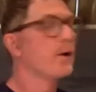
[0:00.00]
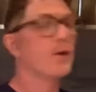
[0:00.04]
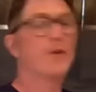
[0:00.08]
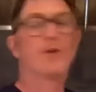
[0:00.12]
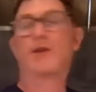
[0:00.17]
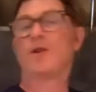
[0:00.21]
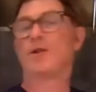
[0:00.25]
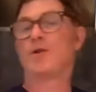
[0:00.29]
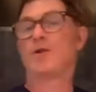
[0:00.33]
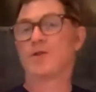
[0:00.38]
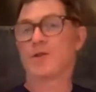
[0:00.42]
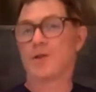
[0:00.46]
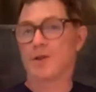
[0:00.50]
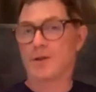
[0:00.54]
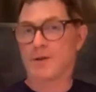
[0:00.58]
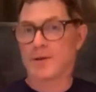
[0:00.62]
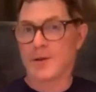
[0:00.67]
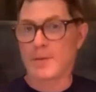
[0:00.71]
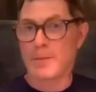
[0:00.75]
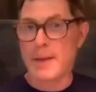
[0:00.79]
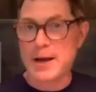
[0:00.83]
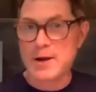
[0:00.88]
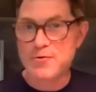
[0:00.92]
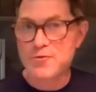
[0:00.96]
You can use it
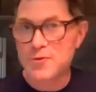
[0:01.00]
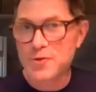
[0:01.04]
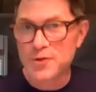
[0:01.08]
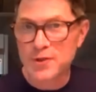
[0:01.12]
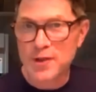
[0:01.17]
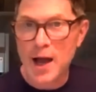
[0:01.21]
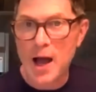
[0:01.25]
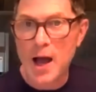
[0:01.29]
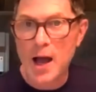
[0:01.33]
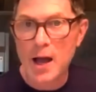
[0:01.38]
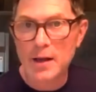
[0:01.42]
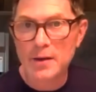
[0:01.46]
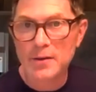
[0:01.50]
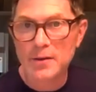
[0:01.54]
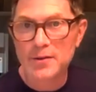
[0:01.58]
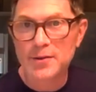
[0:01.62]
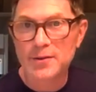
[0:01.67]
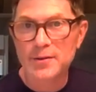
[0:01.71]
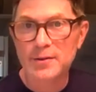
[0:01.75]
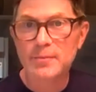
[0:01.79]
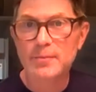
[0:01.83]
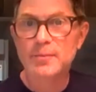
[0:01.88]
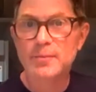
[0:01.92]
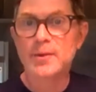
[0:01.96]
to make
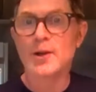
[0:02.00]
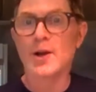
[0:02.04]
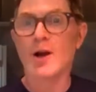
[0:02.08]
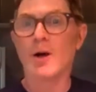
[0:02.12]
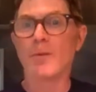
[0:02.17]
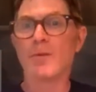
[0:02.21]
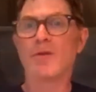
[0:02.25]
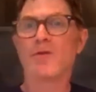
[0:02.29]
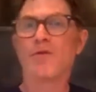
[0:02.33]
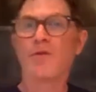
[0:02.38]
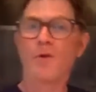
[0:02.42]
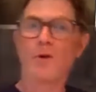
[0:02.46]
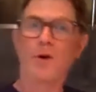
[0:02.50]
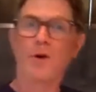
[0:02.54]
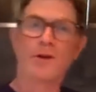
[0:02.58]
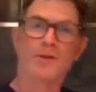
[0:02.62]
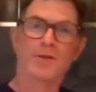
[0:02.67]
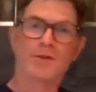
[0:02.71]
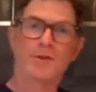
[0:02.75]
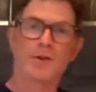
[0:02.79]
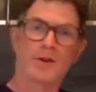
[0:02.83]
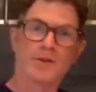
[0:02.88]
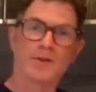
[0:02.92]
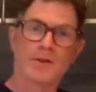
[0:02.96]
croutons, you know, before it
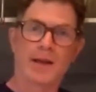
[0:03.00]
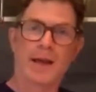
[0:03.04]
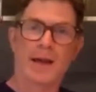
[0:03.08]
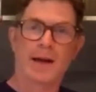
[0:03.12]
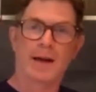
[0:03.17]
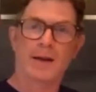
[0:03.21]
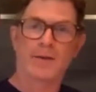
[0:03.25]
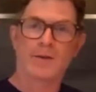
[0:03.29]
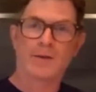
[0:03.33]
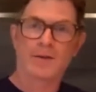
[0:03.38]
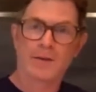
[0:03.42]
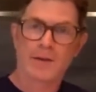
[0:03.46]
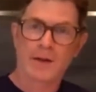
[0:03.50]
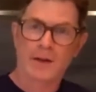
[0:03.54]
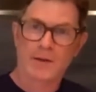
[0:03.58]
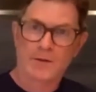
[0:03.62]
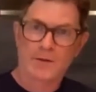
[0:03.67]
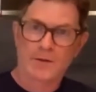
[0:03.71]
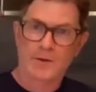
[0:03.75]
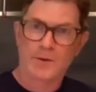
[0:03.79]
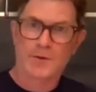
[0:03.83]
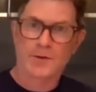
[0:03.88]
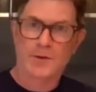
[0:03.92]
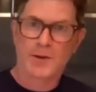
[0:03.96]
starts to
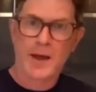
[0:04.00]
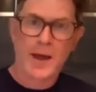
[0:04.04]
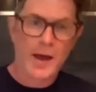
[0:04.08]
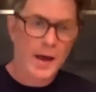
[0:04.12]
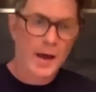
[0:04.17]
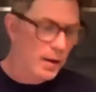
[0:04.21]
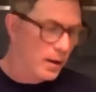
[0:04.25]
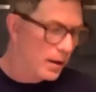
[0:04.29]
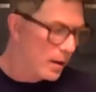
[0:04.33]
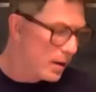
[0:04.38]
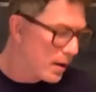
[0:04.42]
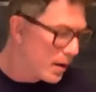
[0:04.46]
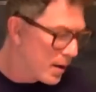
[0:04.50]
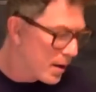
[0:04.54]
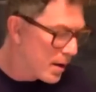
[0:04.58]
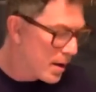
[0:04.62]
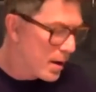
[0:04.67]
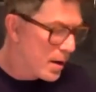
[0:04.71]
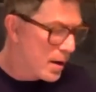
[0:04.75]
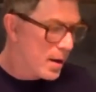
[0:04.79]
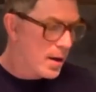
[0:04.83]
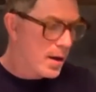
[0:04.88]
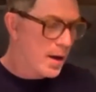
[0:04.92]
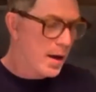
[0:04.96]
gets too stale.
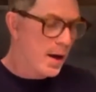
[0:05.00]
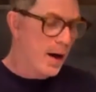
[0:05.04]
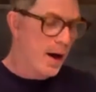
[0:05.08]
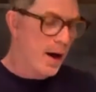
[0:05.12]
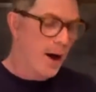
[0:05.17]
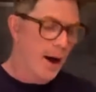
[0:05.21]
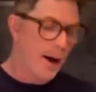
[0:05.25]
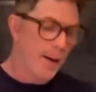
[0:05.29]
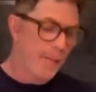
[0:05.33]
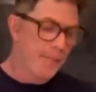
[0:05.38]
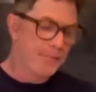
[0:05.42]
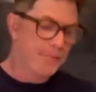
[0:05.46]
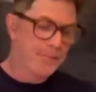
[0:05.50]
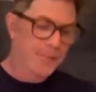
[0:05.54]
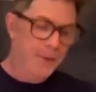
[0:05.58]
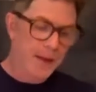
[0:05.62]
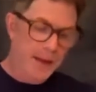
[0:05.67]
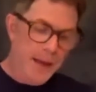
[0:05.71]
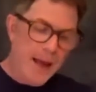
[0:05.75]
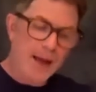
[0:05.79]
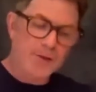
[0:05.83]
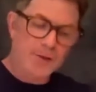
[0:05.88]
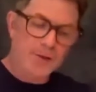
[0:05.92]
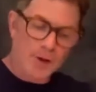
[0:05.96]

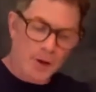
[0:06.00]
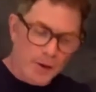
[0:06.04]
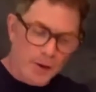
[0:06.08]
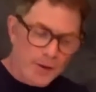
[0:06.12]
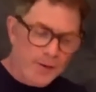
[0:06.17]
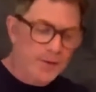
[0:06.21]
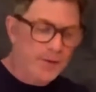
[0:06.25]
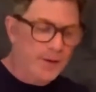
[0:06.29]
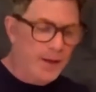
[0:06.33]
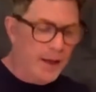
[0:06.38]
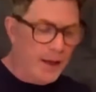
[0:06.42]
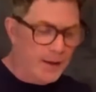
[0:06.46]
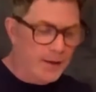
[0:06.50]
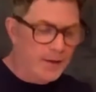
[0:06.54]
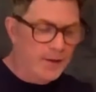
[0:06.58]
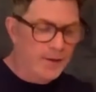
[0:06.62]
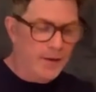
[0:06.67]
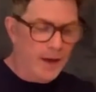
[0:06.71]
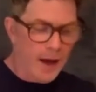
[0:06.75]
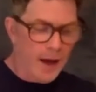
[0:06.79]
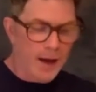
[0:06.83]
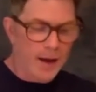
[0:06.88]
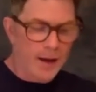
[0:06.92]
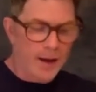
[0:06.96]
Yeah, so it's
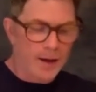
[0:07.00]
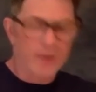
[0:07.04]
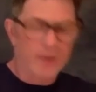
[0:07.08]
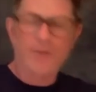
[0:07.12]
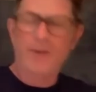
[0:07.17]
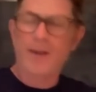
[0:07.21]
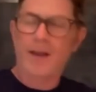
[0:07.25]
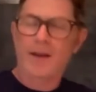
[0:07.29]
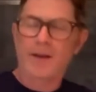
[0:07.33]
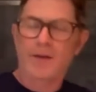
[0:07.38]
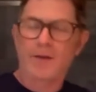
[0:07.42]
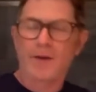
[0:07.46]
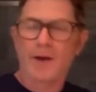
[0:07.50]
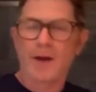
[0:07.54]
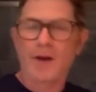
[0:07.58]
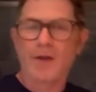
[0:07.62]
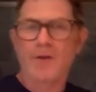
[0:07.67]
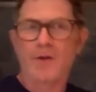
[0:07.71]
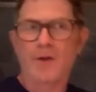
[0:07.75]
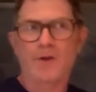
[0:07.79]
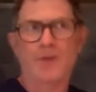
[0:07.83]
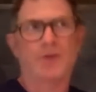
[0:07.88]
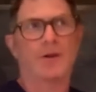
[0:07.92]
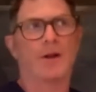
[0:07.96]
very
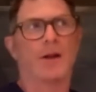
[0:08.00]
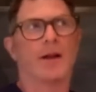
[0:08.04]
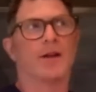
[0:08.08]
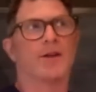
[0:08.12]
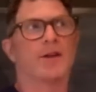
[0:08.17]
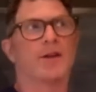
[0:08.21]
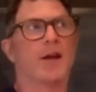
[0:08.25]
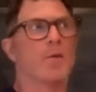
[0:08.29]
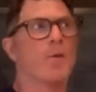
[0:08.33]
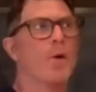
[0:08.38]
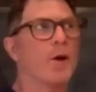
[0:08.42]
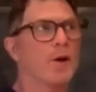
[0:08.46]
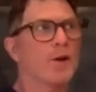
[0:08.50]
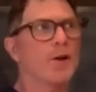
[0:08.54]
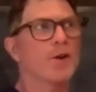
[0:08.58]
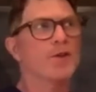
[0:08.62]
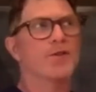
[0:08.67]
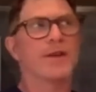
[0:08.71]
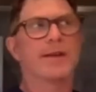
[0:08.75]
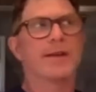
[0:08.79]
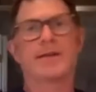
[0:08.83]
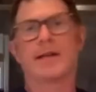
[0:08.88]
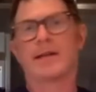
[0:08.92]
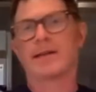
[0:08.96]
versatile. And it's like one of those
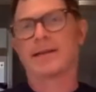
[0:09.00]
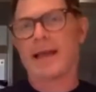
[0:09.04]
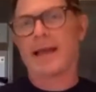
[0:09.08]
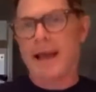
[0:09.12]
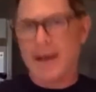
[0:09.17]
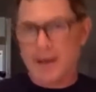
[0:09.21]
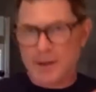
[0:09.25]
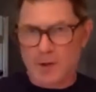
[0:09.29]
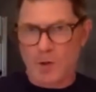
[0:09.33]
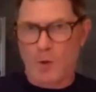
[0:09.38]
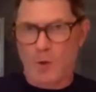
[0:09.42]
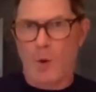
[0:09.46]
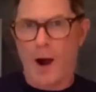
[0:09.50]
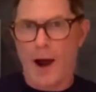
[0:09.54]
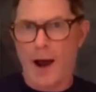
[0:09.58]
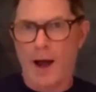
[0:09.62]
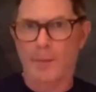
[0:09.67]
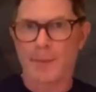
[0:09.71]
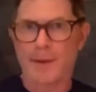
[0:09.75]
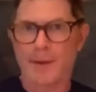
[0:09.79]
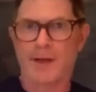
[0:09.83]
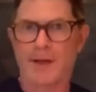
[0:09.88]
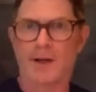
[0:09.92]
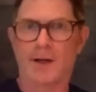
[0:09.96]
things that takes a while
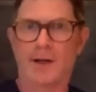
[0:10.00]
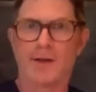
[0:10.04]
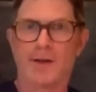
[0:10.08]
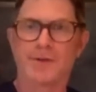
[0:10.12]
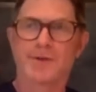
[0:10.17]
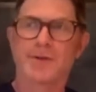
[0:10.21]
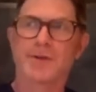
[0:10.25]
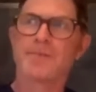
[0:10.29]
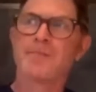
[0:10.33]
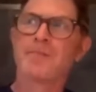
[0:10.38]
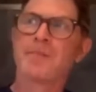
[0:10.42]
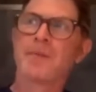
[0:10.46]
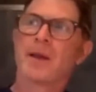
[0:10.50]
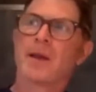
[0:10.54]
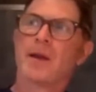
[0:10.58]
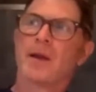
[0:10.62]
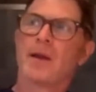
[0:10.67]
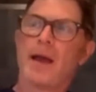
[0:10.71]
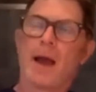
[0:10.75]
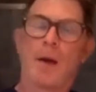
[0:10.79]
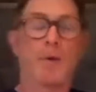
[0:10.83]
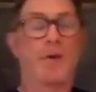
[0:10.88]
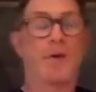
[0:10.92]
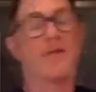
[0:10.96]
because
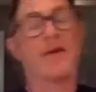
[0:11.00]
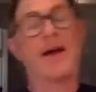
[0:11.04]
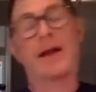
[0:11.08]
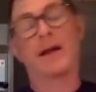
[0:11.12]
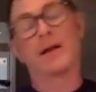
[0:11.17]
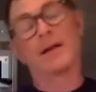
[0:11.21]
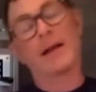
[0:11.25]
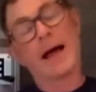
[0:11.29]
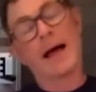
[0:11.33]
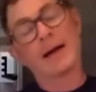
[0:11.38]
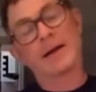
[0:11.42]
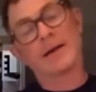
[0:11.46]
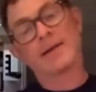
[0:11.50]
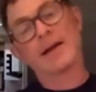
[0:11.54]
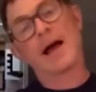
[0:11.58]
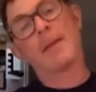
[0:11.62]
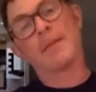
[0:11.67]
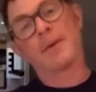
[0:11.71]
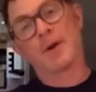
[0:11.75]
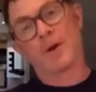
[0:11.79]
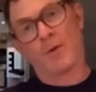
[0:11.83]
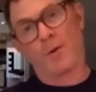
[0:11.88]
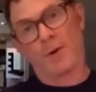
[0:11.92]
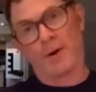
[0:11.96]
we've had a lot of
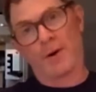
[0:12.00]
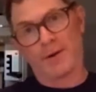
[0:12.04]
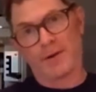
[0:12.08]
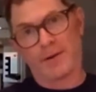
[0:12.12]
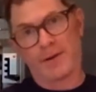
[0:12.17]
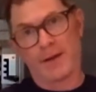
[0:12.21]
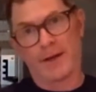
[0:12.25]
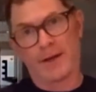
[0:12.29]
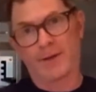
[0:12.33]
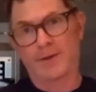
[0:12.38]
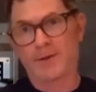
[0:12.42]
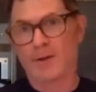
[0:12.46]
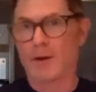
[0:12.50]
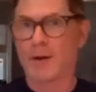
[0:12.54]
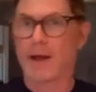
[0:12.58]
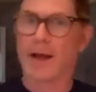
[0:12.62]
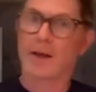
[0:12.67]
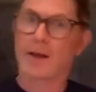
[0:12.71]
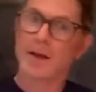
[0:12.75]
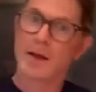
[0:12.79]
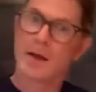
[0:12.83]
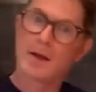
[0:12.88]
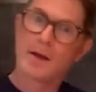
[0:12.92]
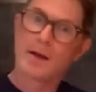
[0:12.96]
time in quarantine. So like
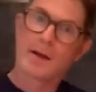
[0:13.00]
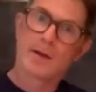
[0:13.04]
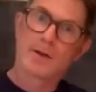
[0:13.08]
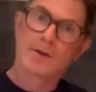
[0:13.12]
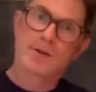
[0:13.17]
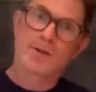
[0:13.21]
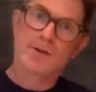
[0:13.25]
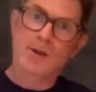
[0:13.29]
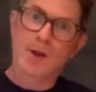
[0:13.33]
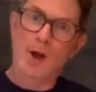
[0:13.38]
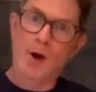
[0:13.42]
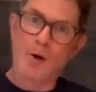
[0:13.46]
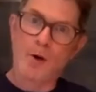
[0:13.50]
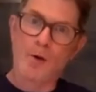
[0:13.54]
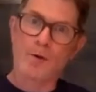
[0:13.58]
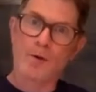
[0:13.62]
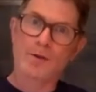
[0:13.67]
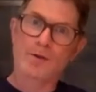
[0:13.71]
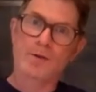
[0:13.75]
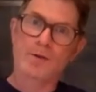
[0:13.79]
slow